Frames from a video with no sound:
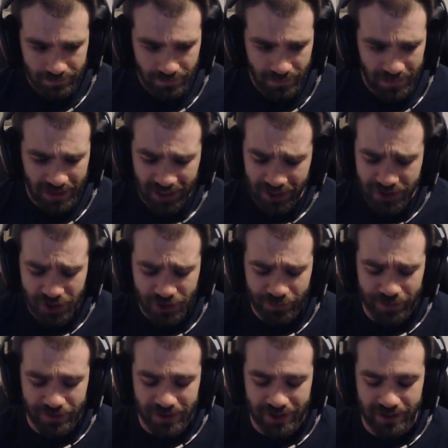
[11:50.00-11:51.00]
it just
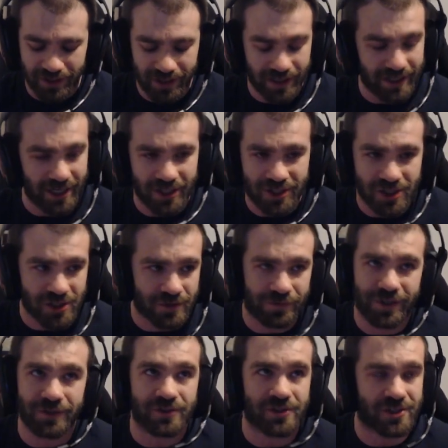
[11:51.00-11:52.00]
feels good. It just
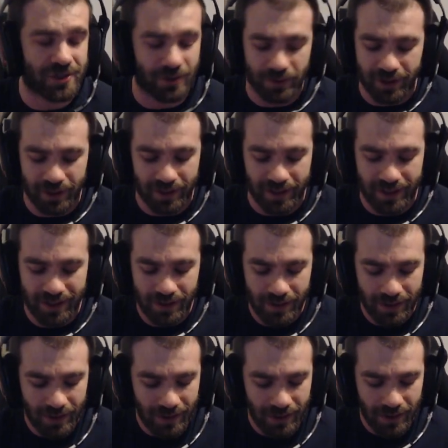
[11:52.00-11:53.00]
feels so good.
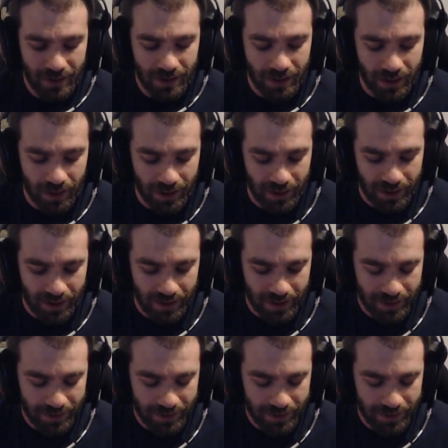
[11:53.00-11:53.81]
Uh